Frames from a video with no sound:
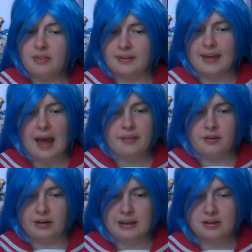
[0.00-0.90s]
The
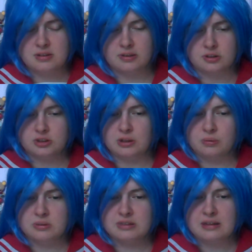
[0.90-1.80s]
gatherings, the
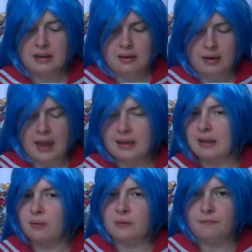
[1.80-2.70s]
shoots,
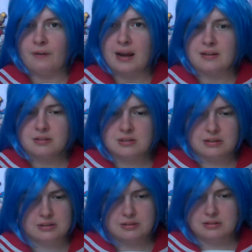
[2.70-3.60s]
hanging with
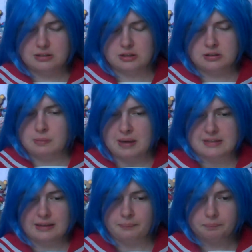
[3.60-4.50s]
friends, it's just
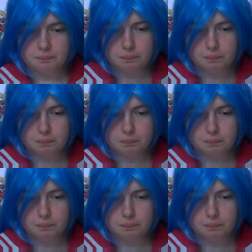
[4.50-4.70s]
amazing.